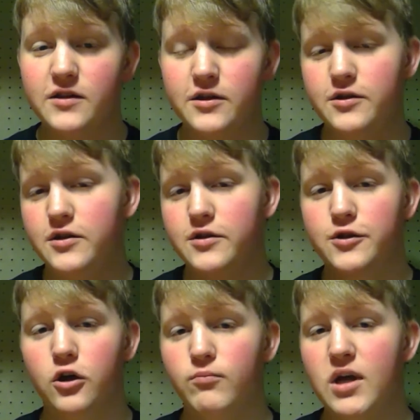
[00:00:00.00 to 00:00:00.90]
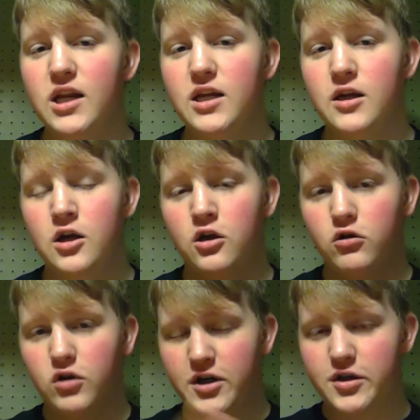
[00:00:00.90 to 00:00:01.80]
There's just so many
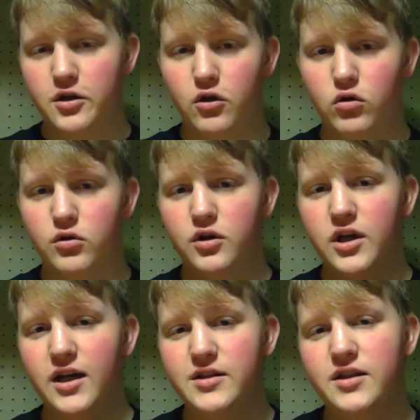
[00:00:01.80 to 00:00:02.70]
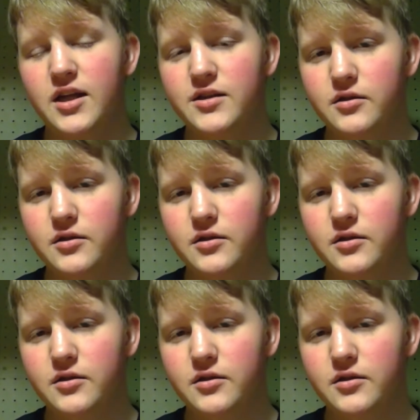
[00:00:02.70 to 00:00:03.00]
across the whole United States.